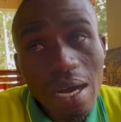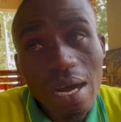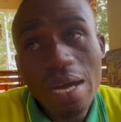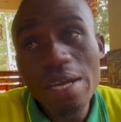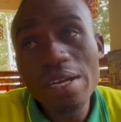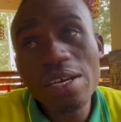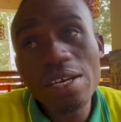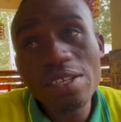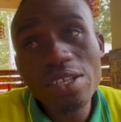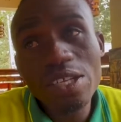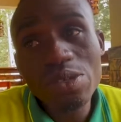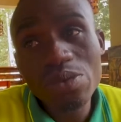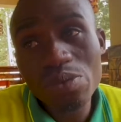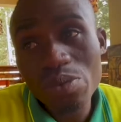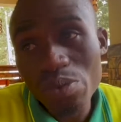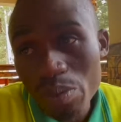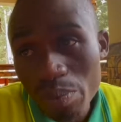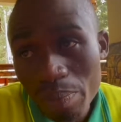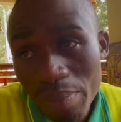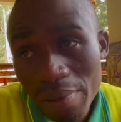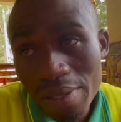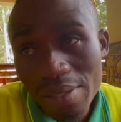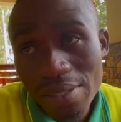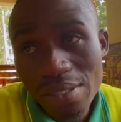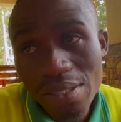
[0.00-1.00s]
and other
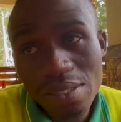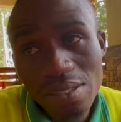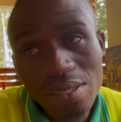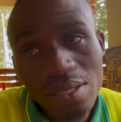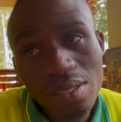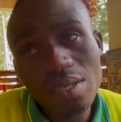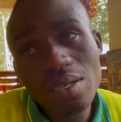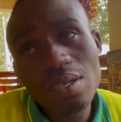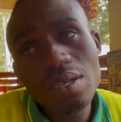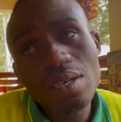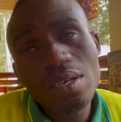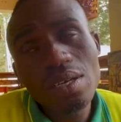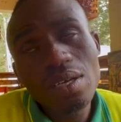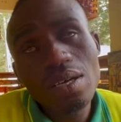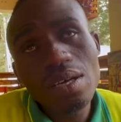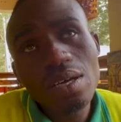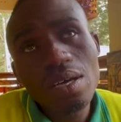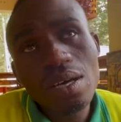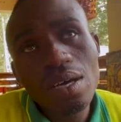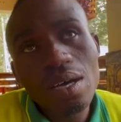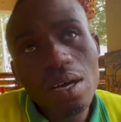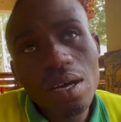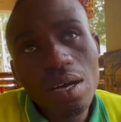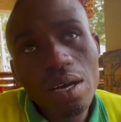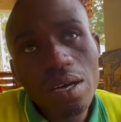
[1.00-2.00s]
tubers.
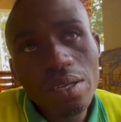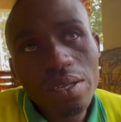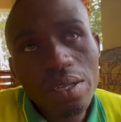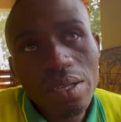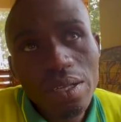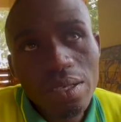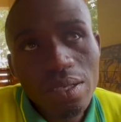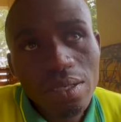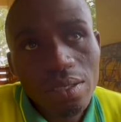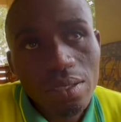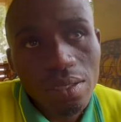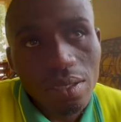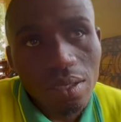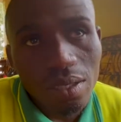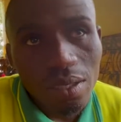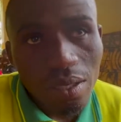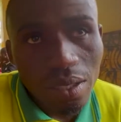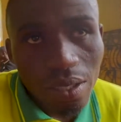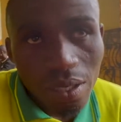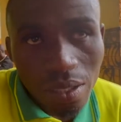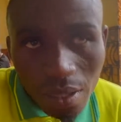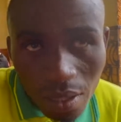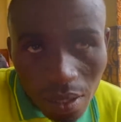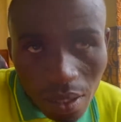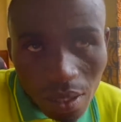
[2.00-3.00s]
Then
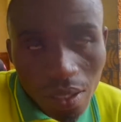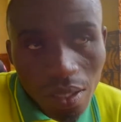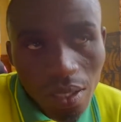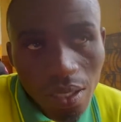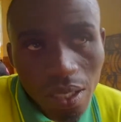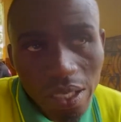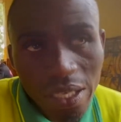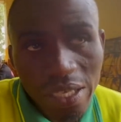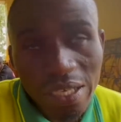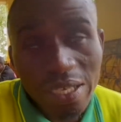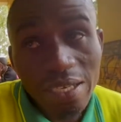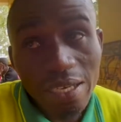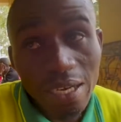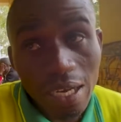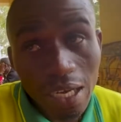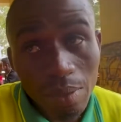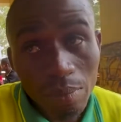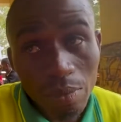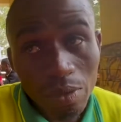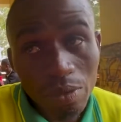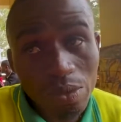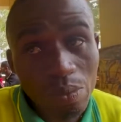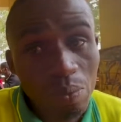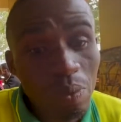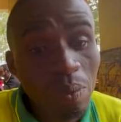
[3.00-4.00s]
killing
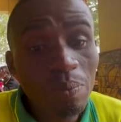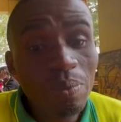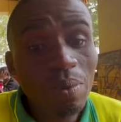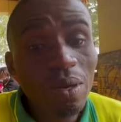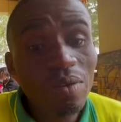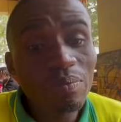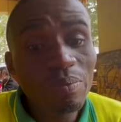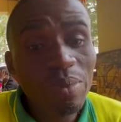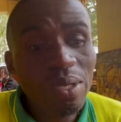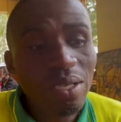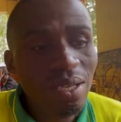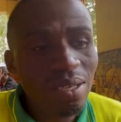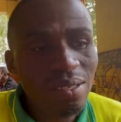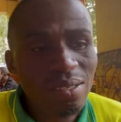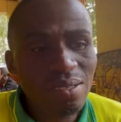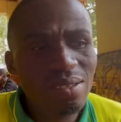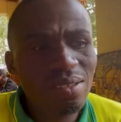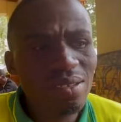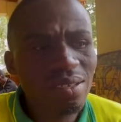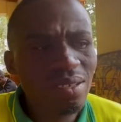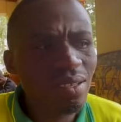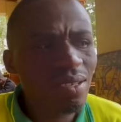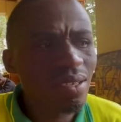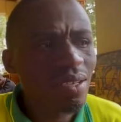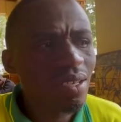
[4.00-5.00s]
animals. People have been
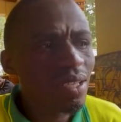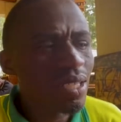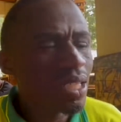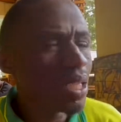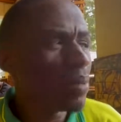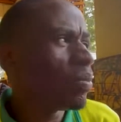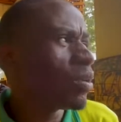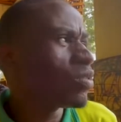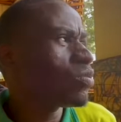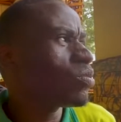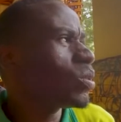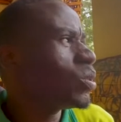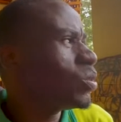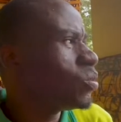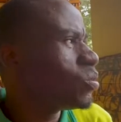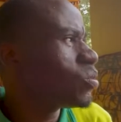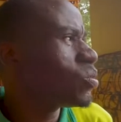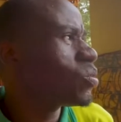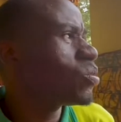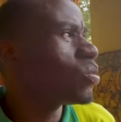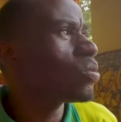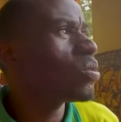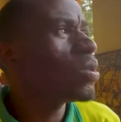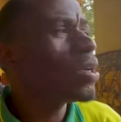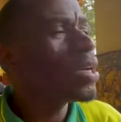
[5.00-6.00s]
asking, but were used
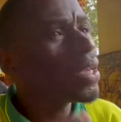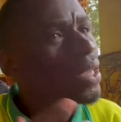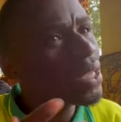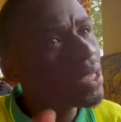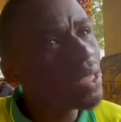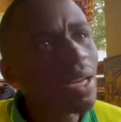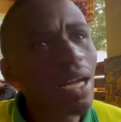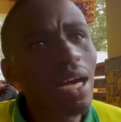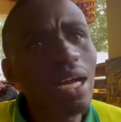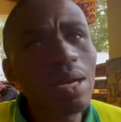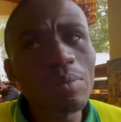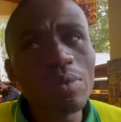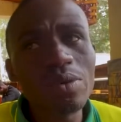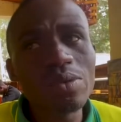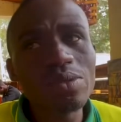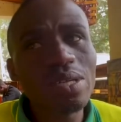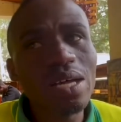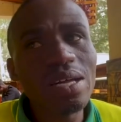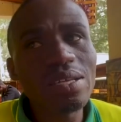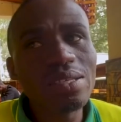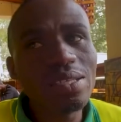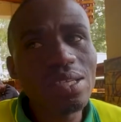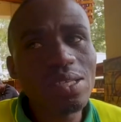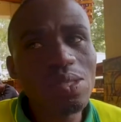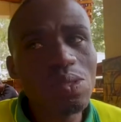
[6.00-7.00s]
to kill animals
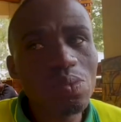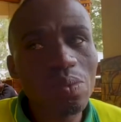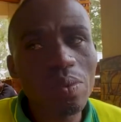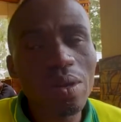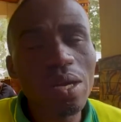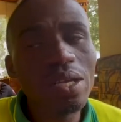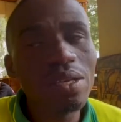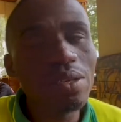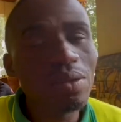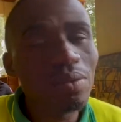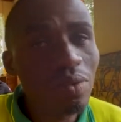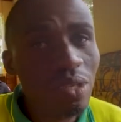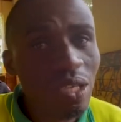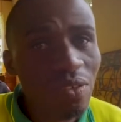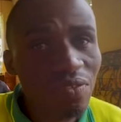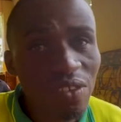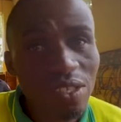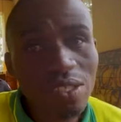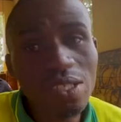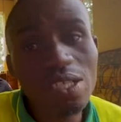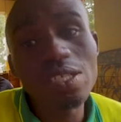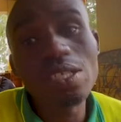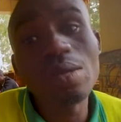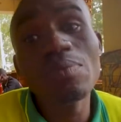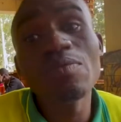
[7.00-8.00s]
and that's why we
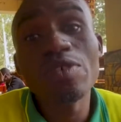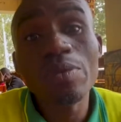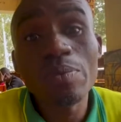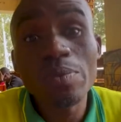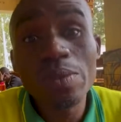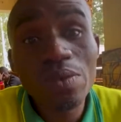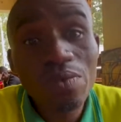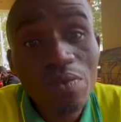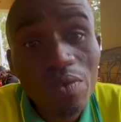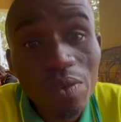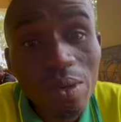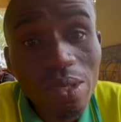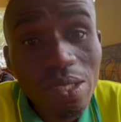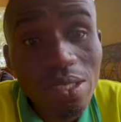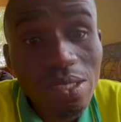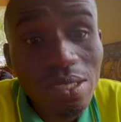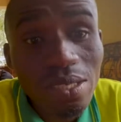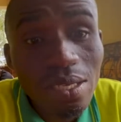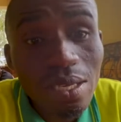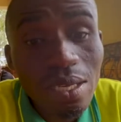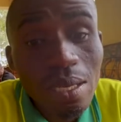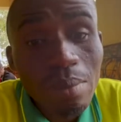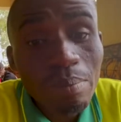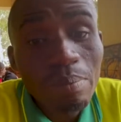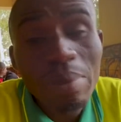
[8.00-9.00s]
evicted them from the forest.
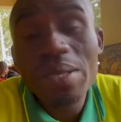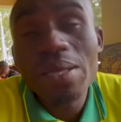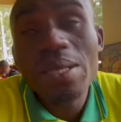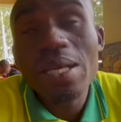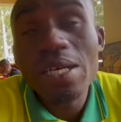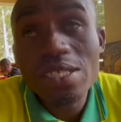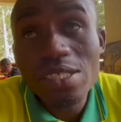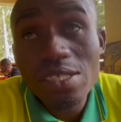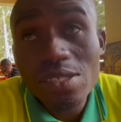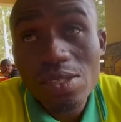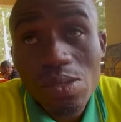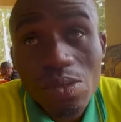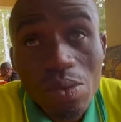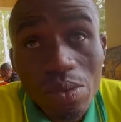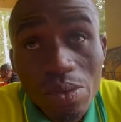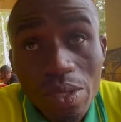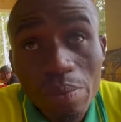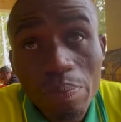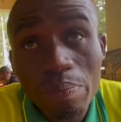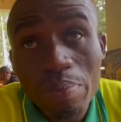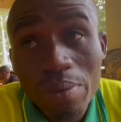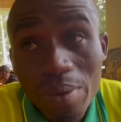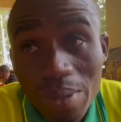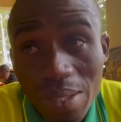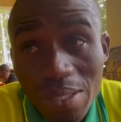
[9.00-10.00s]
But that is not the
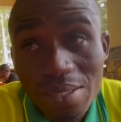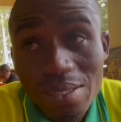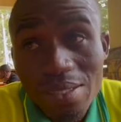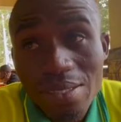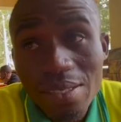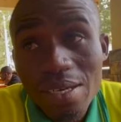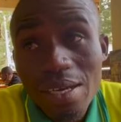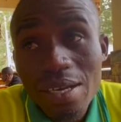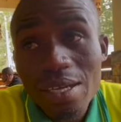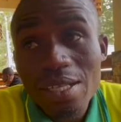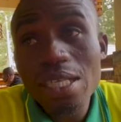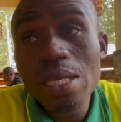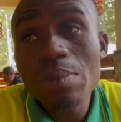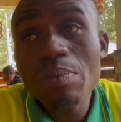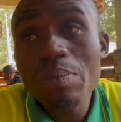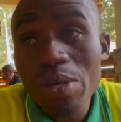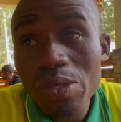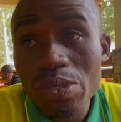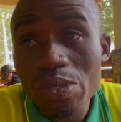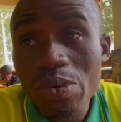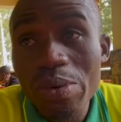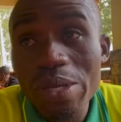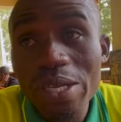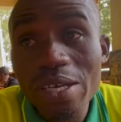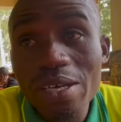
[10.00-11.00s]
point. The
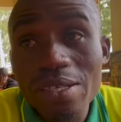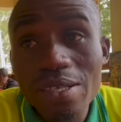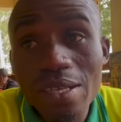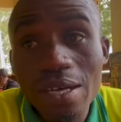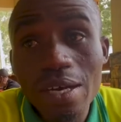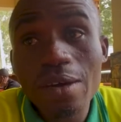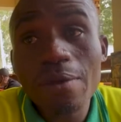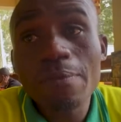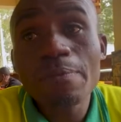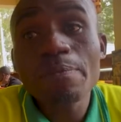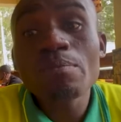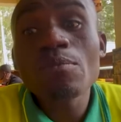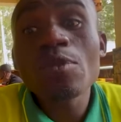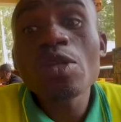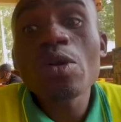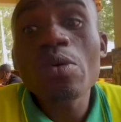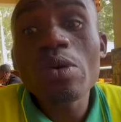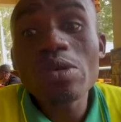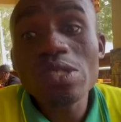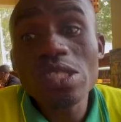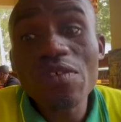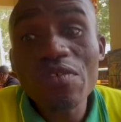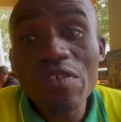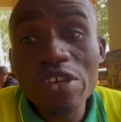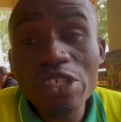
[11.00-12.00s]
bat were the
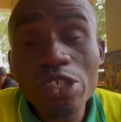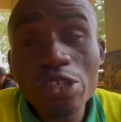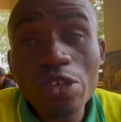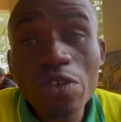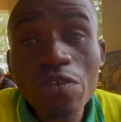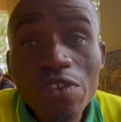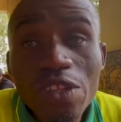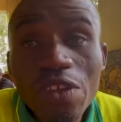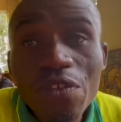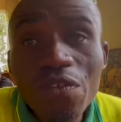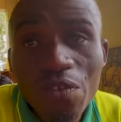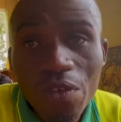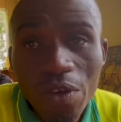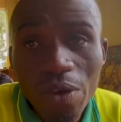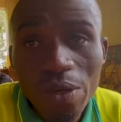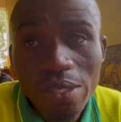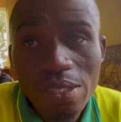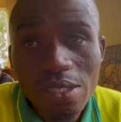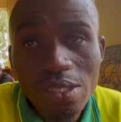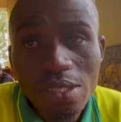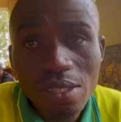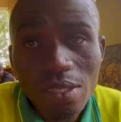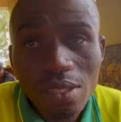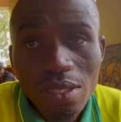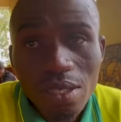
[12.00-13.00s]
conservation of the
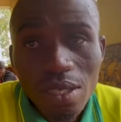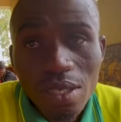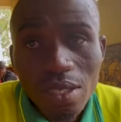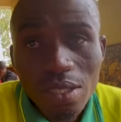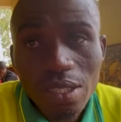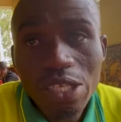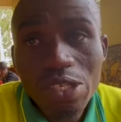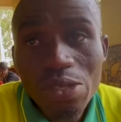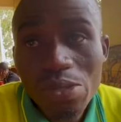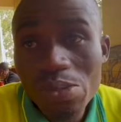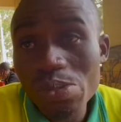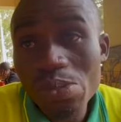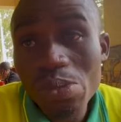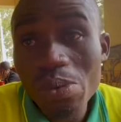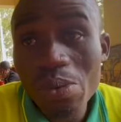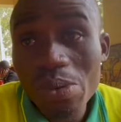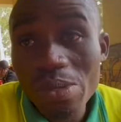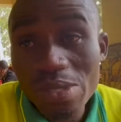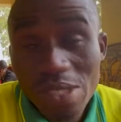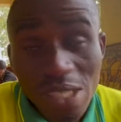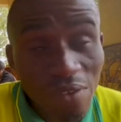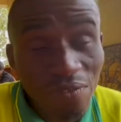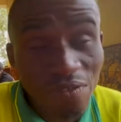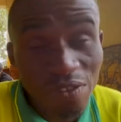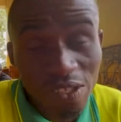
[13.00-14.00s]
forest. They used to
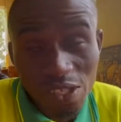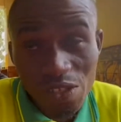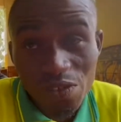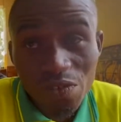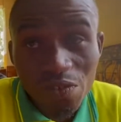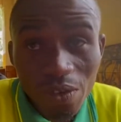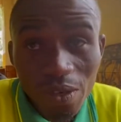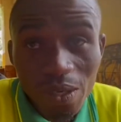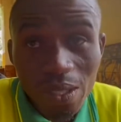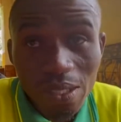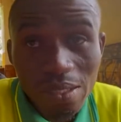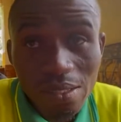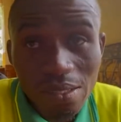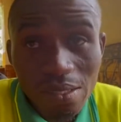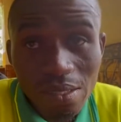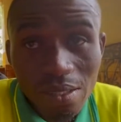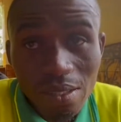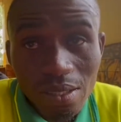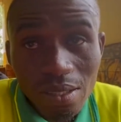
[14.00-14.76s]
conserve this forest.